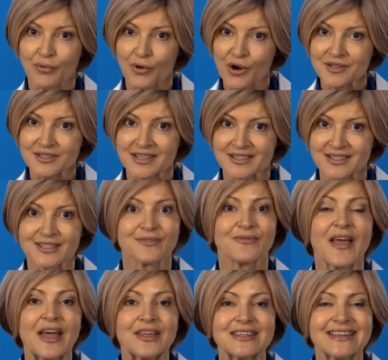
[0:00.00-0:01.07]
processes
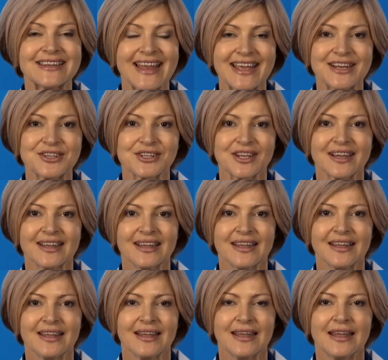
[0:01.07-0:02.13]
found in nature.
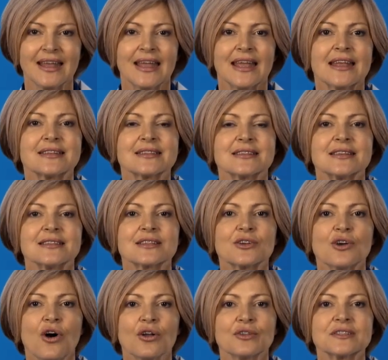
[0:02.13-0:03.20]
It's this
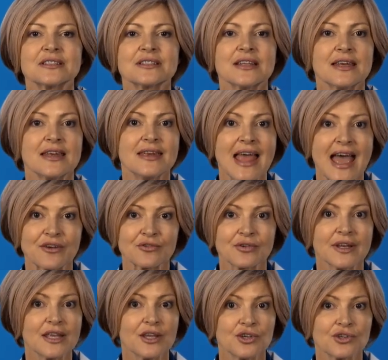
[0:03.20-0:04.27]
constant,
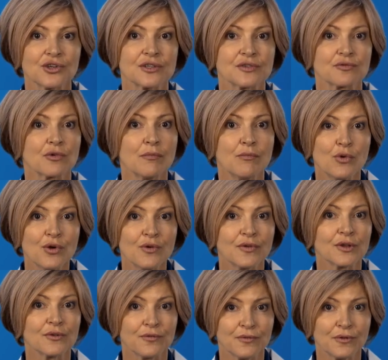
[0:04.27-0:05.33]
naturally induced
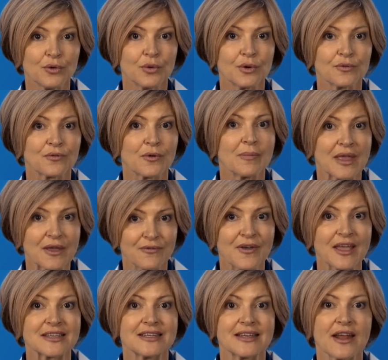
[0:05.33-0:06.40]
removal of fluid from the
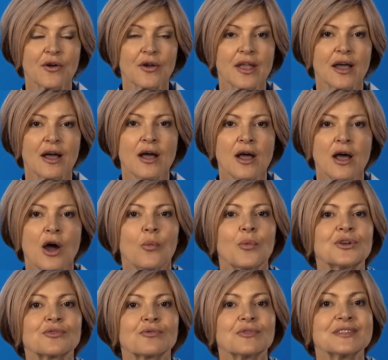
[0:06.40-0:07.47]
affected area
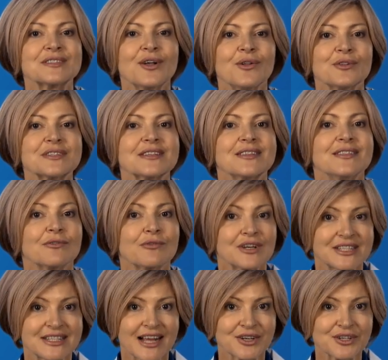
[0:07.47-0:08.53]
which results in the
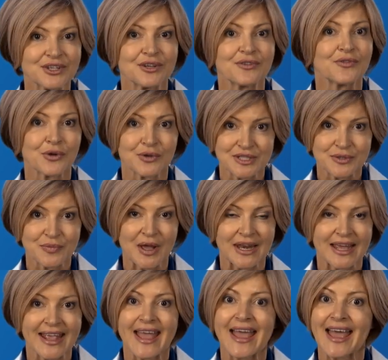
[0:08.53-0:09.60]
reduction of your
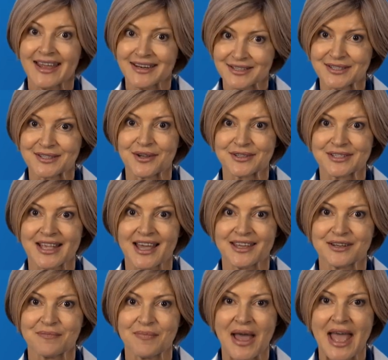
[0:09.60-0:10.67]
swelling and
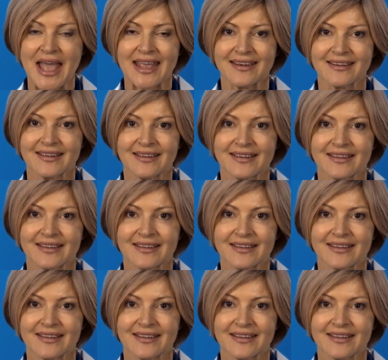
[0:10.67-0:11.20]
associated pain.